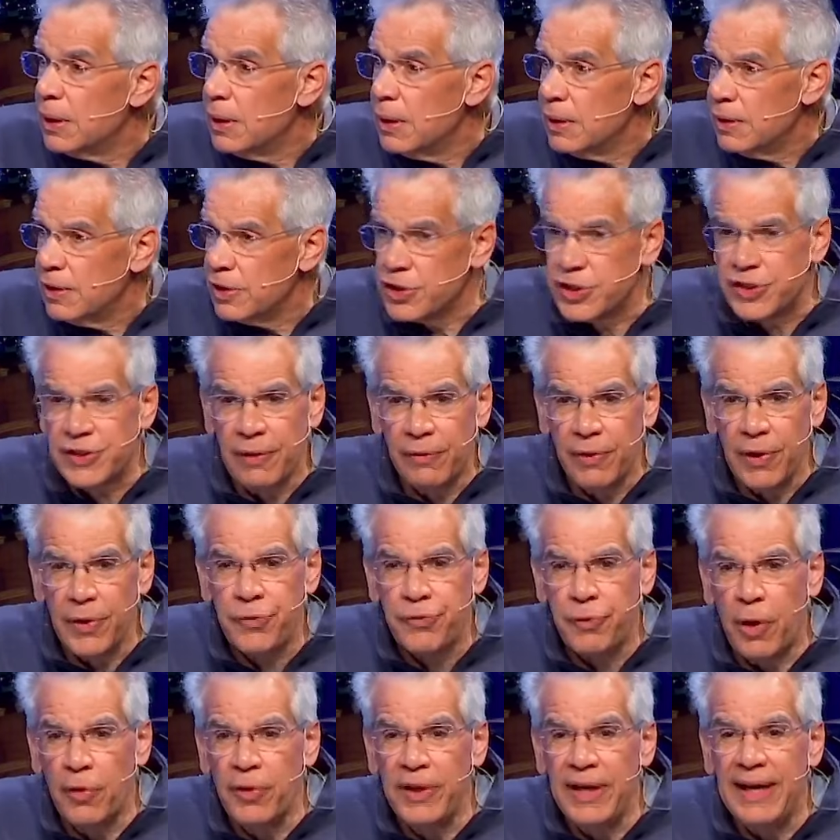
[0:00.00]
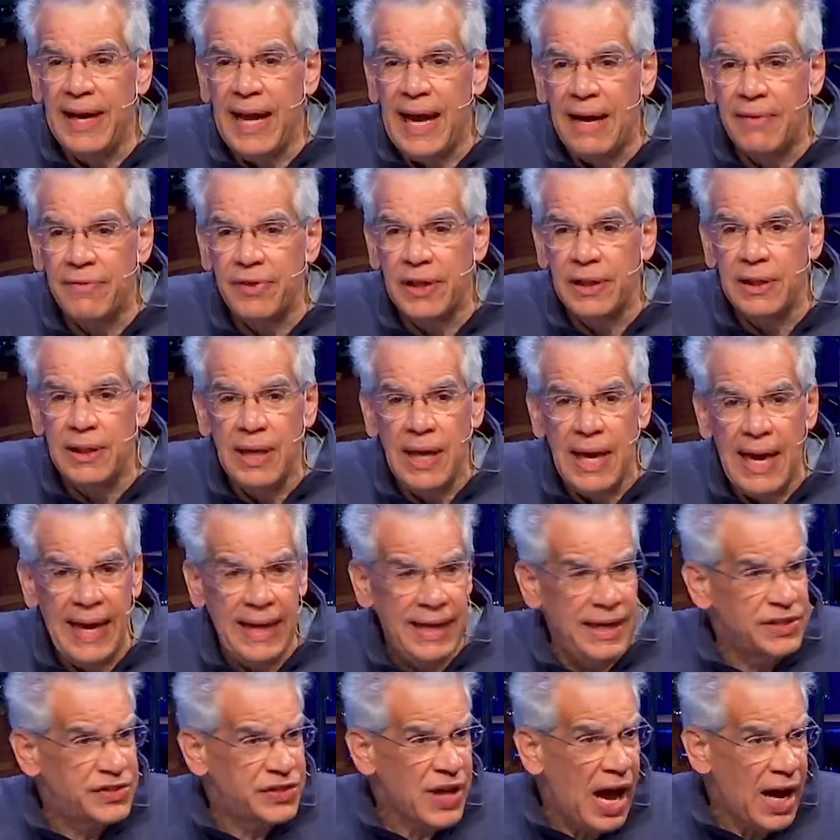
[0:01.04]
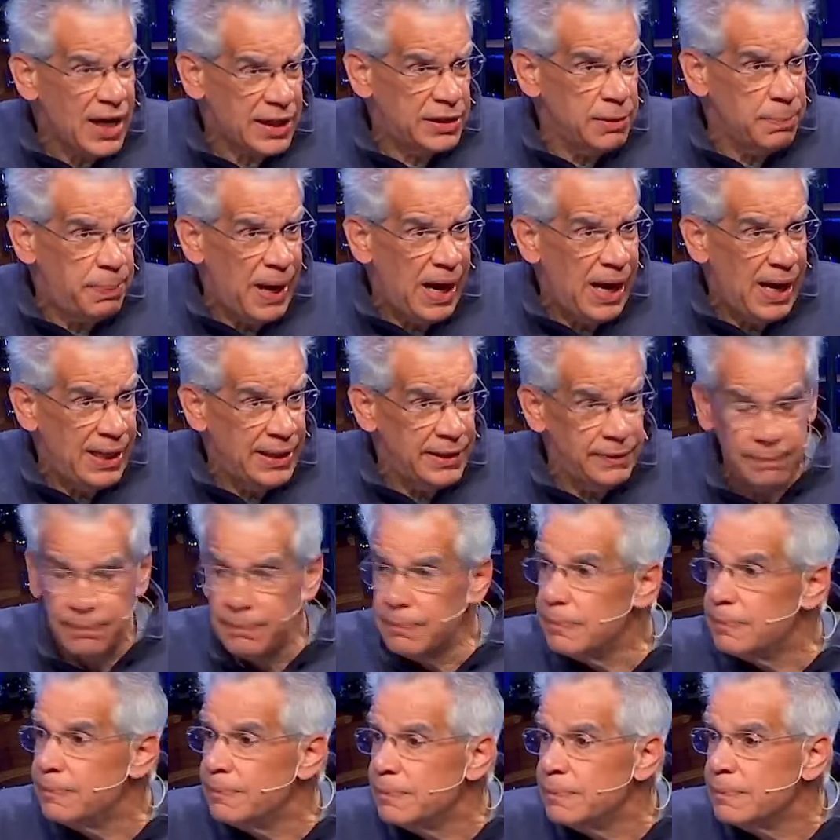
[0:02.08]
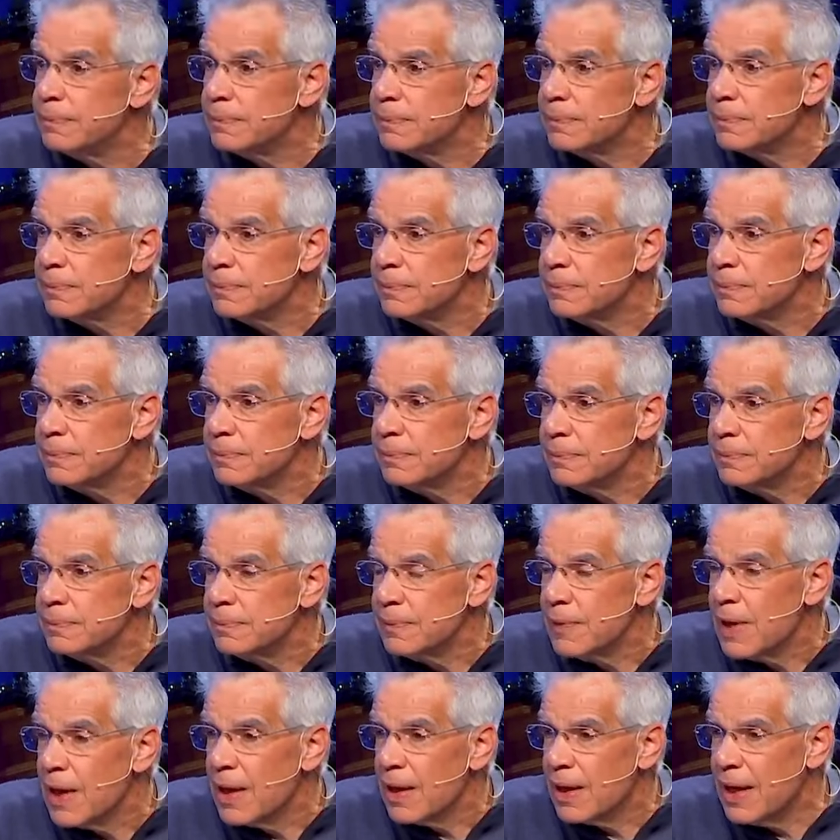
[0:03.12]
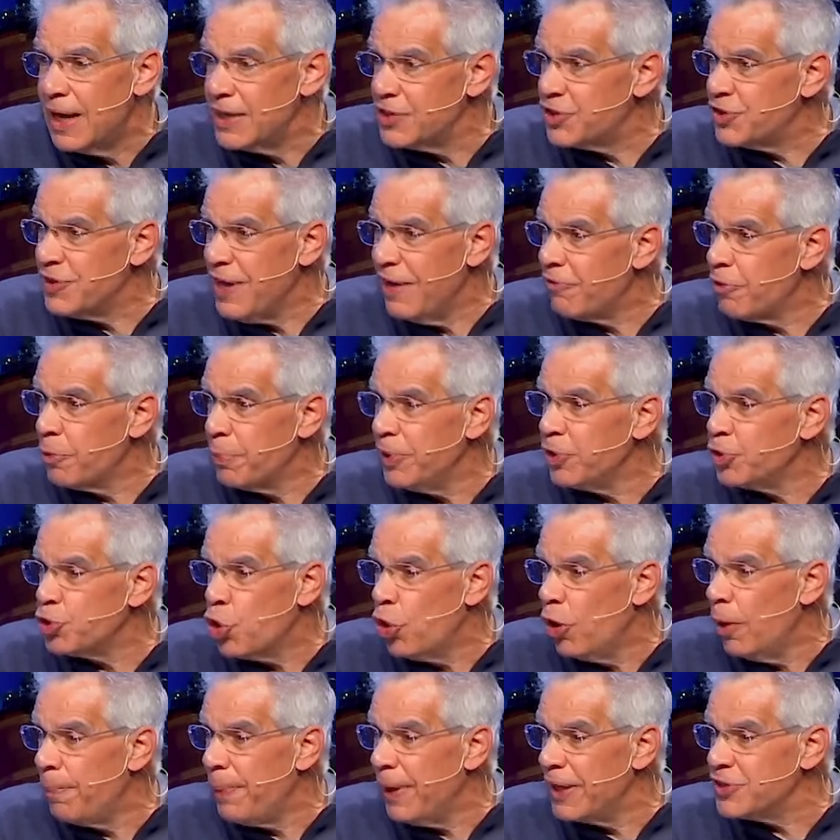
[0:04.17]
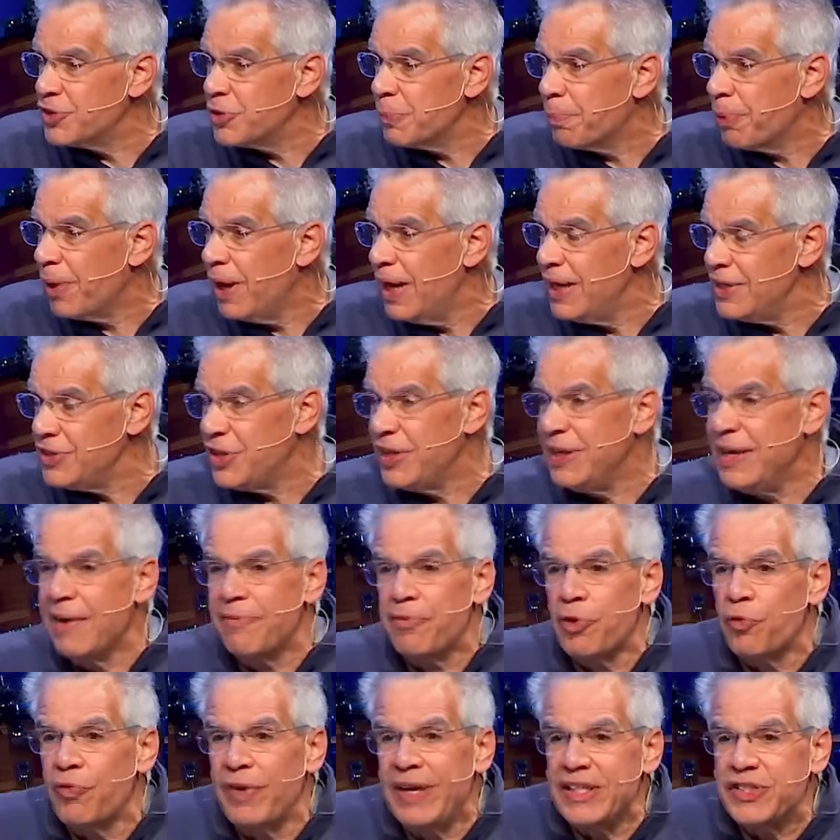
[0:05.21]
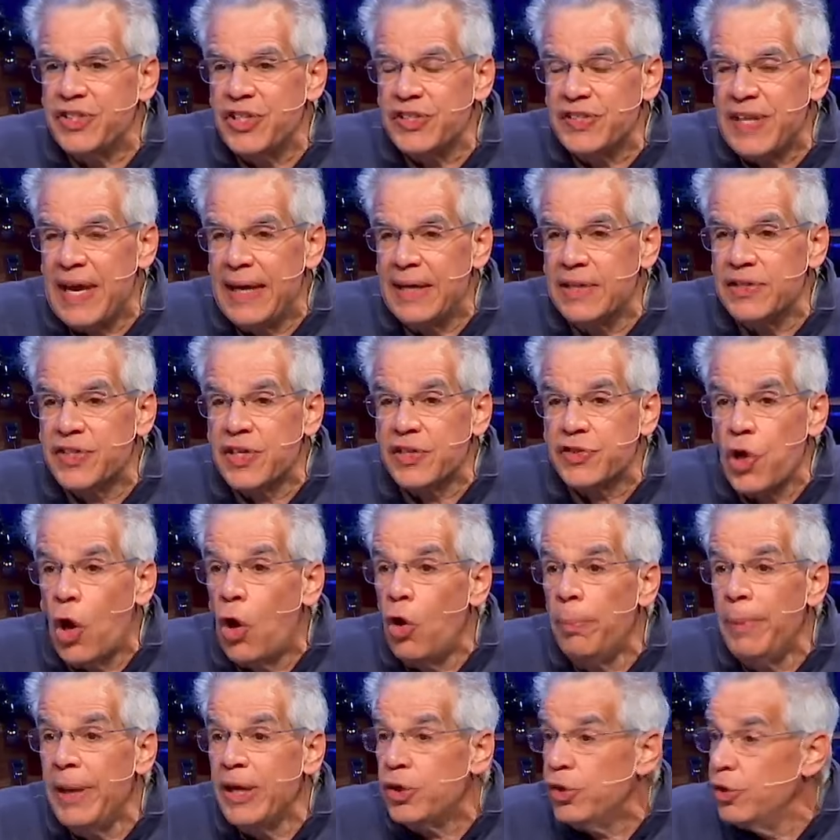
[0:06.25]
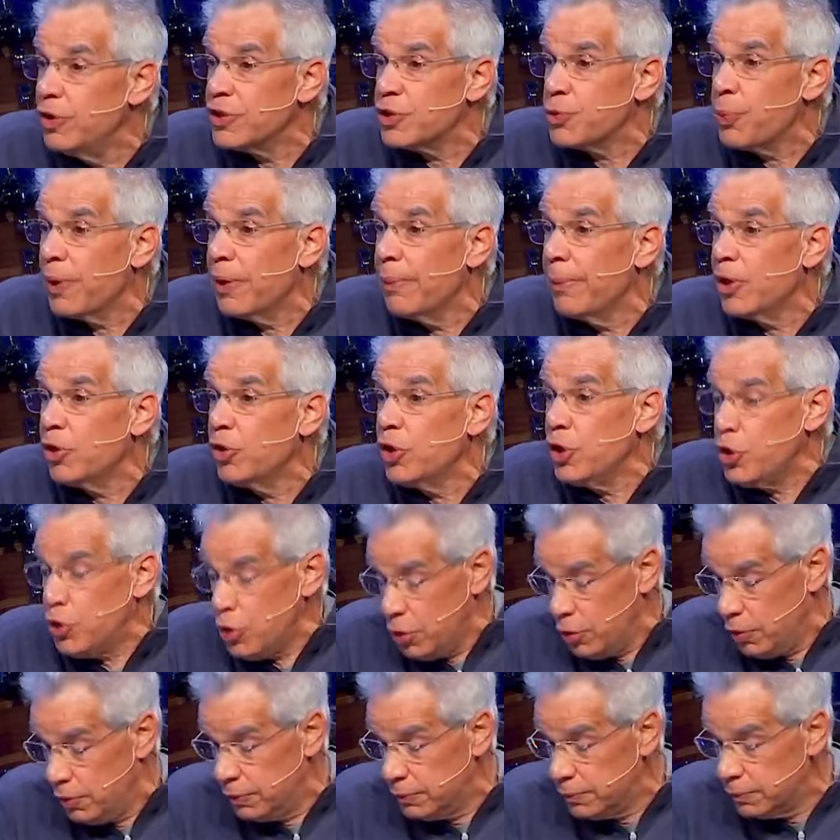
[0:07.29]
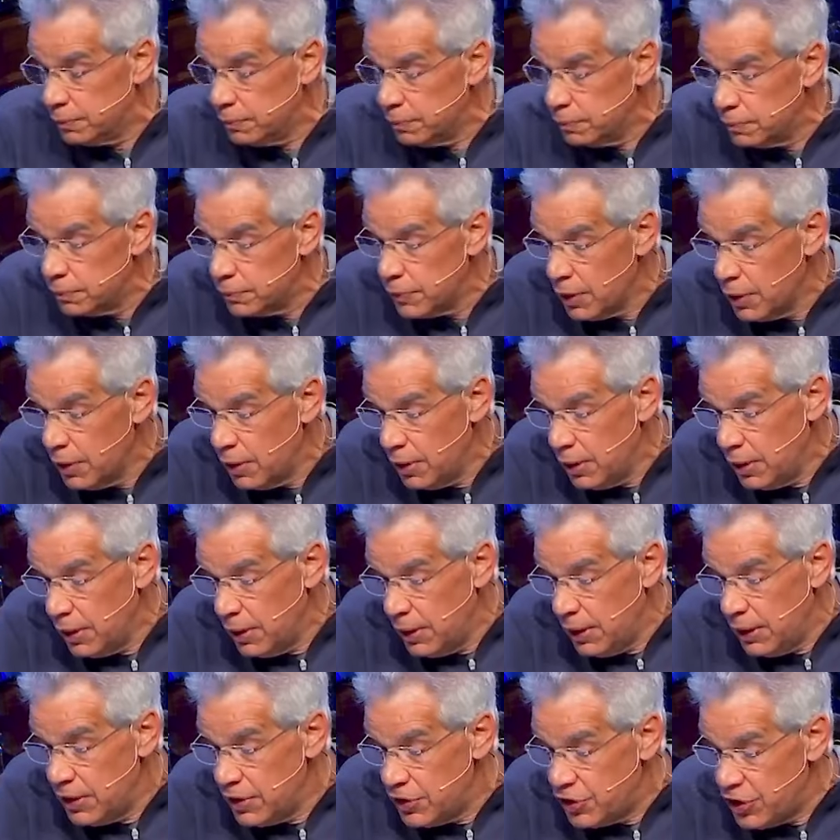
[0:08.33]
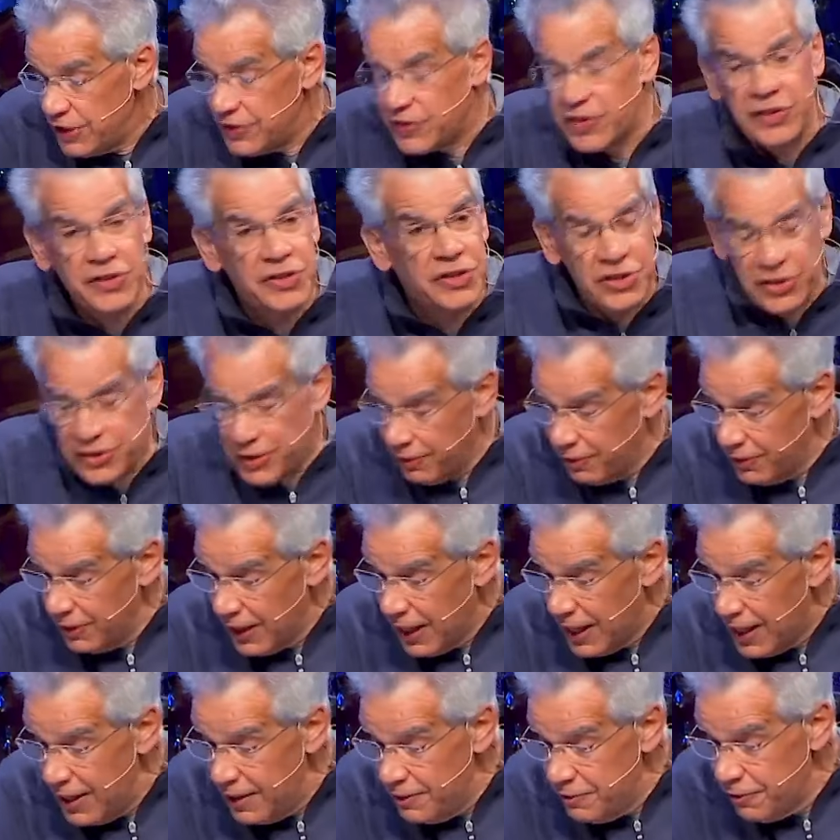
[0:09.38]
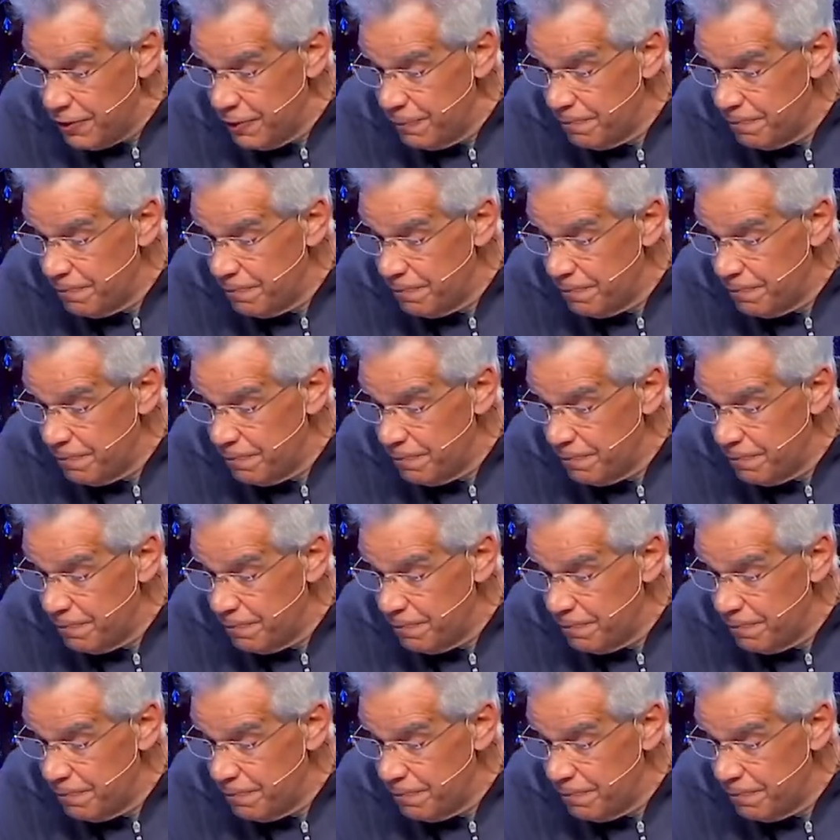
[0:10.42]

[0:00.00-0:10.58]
There's still a throne in heaven, and it's occupied. God's never been caught by surprise. He never wrings his hand and says, oh my goodness, what am I going to do? Jesus is still alive.